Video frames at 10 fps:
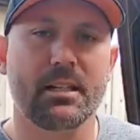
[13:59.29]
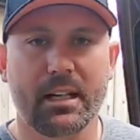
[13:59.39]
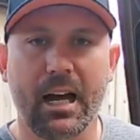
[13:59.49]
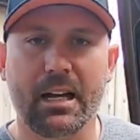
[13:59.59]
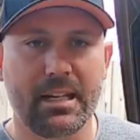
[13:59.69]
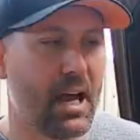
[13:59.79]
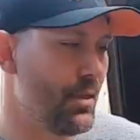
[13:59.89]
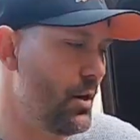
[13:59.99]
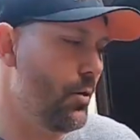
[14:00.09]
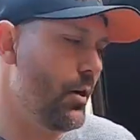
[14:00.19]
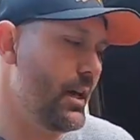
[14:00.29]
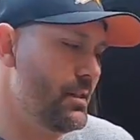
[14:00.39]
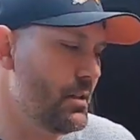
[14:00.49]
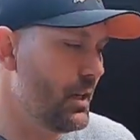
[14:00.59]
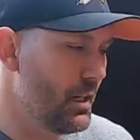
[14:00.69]
to cut down the
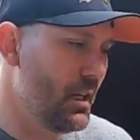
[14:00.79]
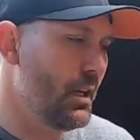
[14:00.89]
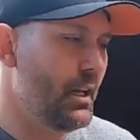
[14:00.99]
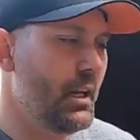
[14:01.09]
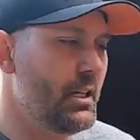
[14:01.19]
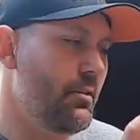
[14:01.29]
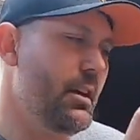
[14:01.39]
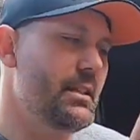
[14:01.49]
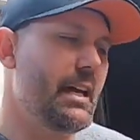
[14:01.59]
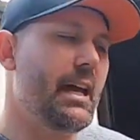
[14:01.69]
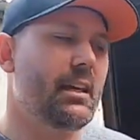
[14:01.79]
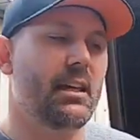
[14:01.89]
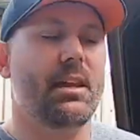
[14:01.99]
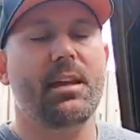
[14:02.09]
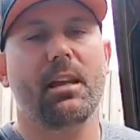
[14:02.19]
noise in your intake,
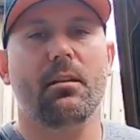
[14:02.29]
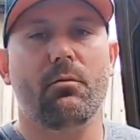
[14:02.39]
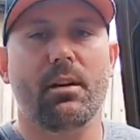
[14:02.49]
and then